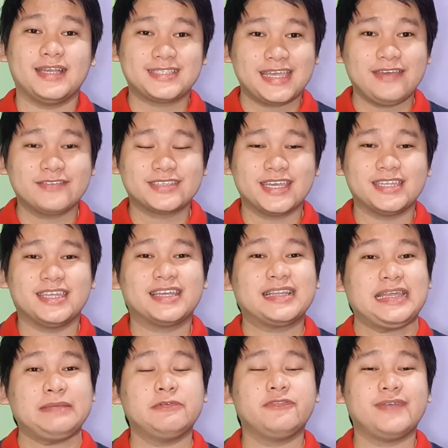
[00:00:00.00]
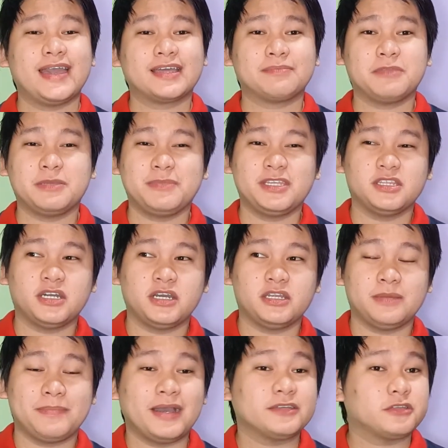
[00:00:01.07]
As I have said, a claim of fact may be
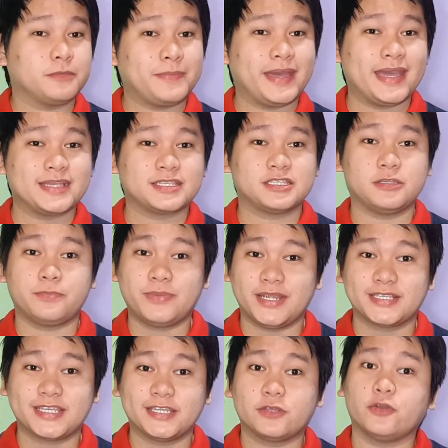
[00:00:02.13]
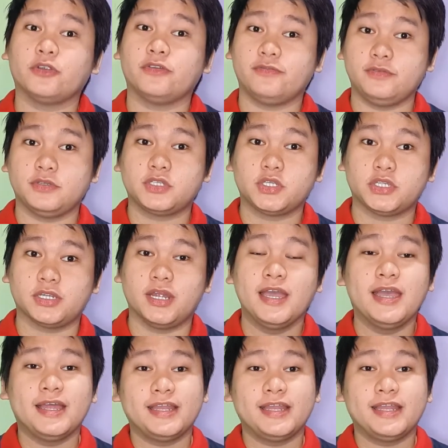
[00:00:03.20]
done about the past, the present, or the future.